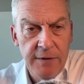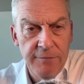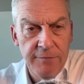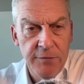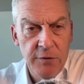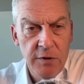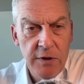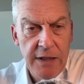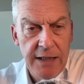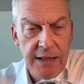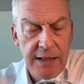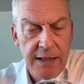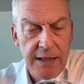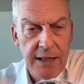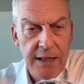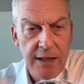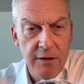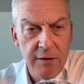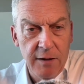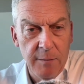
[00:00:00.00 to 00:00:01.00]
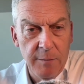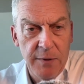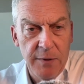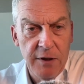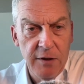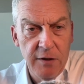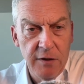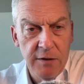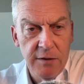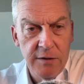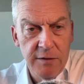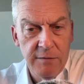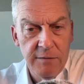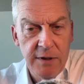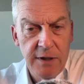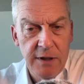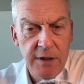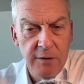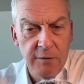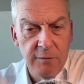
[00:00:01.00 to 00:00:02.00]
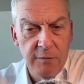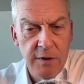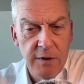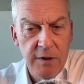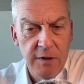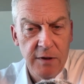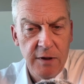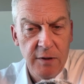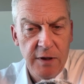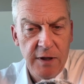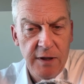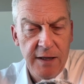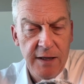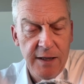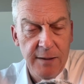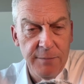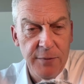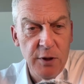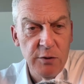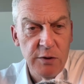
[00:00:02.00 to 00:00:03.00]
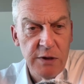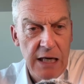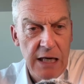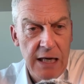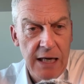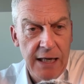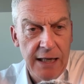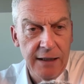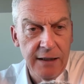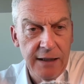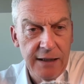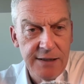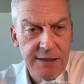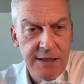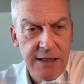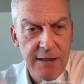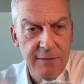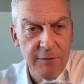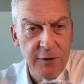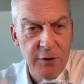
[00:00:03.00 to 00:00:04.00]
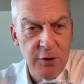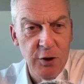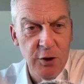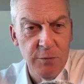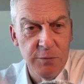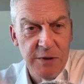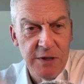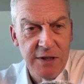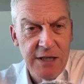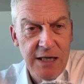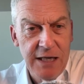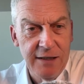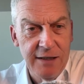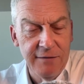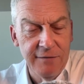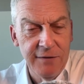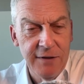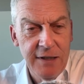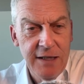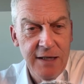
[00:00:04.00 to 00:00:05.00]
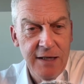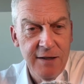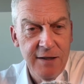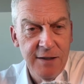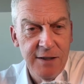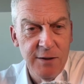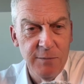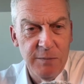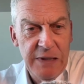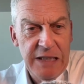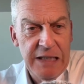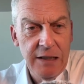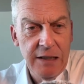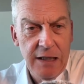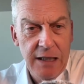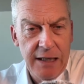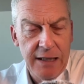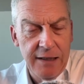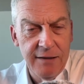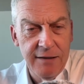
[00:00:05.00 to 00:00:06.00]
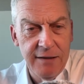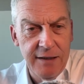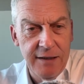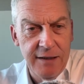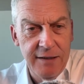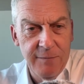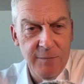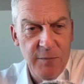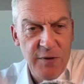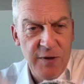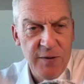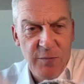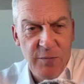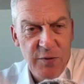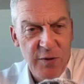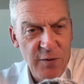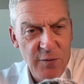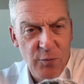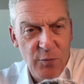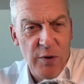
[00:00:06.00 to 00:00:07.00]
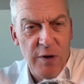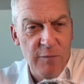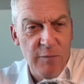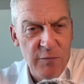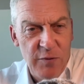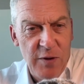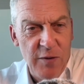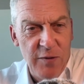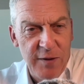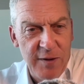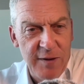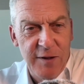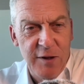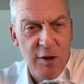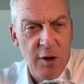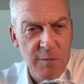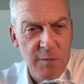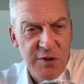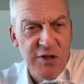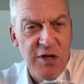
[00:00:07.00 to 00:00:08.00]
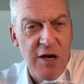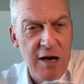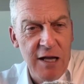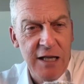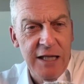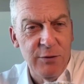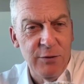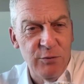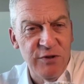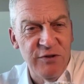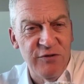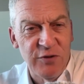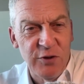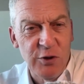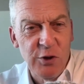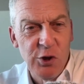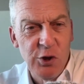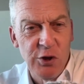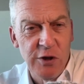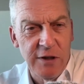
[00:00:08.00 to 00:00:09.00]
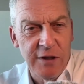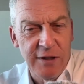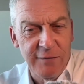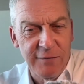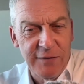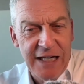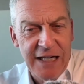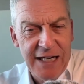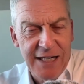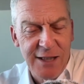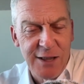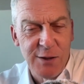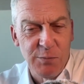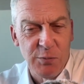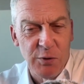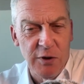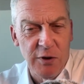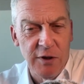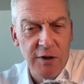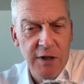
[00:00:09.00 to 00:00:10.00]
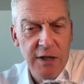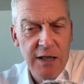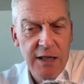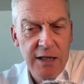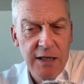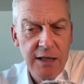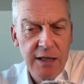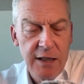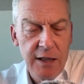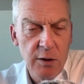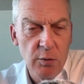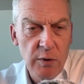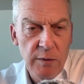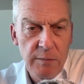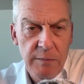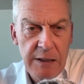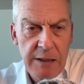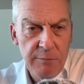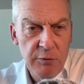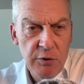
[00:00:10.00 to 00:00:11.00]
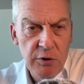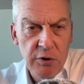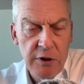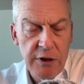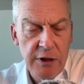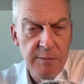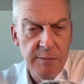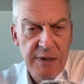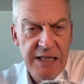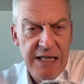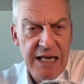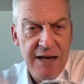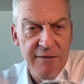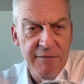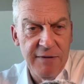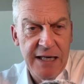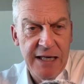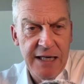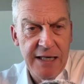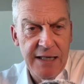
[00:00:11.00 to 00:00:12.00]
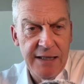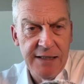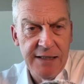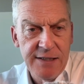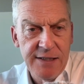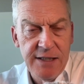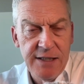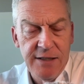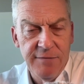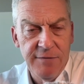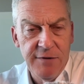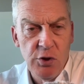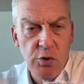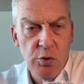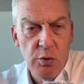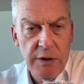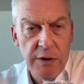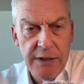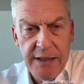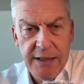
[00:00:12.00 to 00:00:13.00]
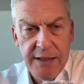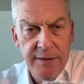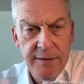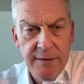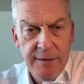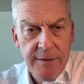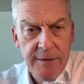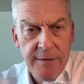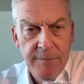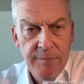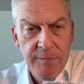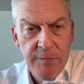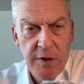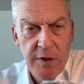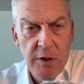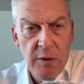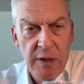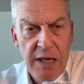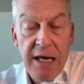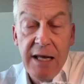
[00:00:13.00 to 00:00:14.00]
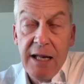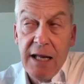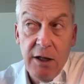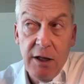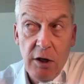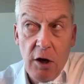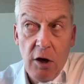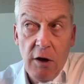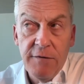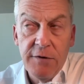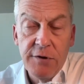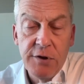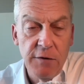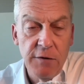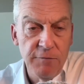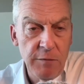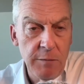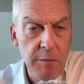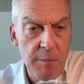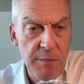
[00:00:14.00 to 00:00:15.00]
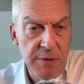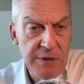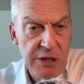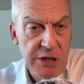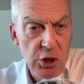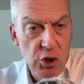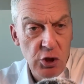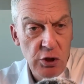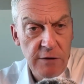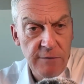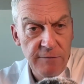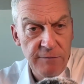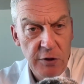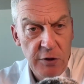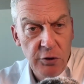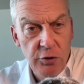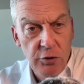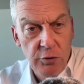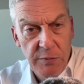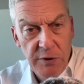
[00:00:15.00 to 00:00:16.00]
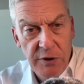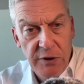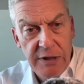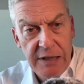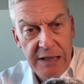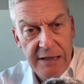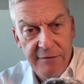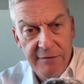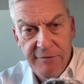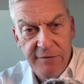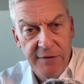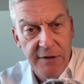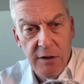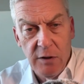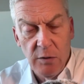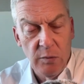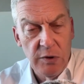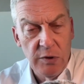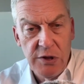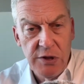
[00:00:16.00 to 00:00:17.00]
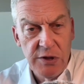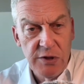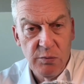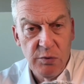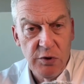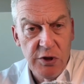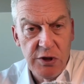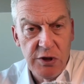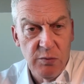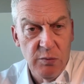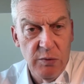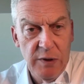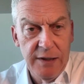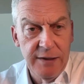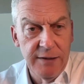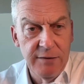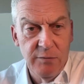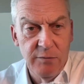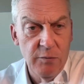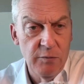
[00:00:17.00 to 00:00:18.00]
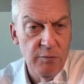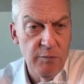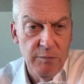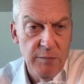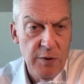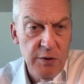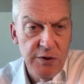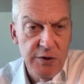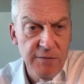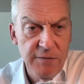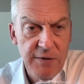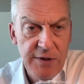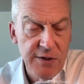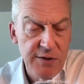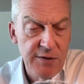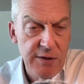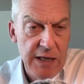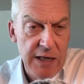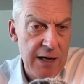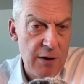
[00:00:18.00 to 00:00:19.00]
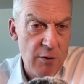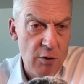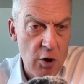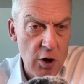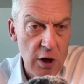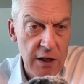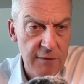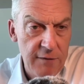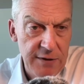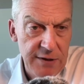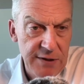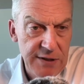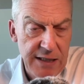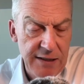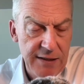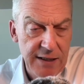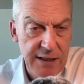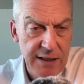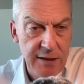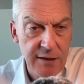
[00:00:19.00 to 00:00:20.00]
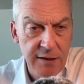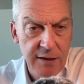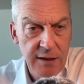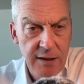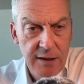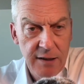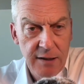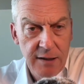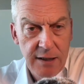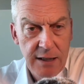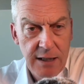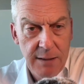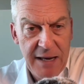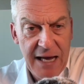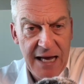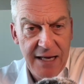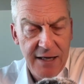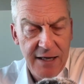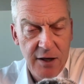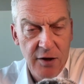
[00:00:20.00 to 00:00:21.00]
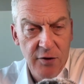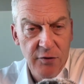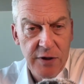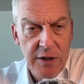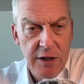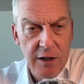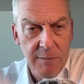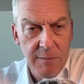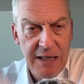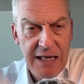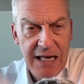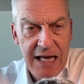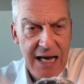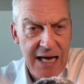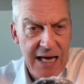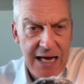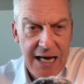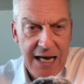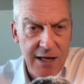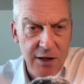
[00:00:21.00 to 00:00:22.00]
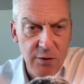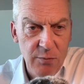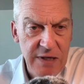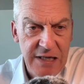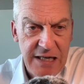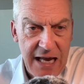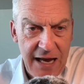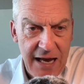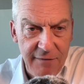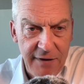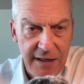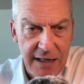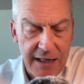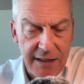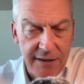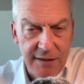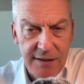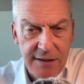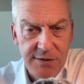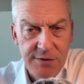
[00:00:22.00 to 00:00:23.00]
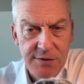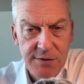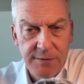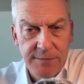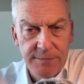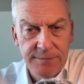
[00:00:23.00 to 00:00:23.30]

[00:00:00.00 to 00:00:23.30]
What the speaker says: full head of hair and a beard and a bow tie like C. Everett Koop to be like the almost Hollywood version of an expert, when people are going to be navigating individually, and also from a position of vulnerability and fear, which is what most of us, how all of us, I think, come at healthcare. I mean, how do we navigate this?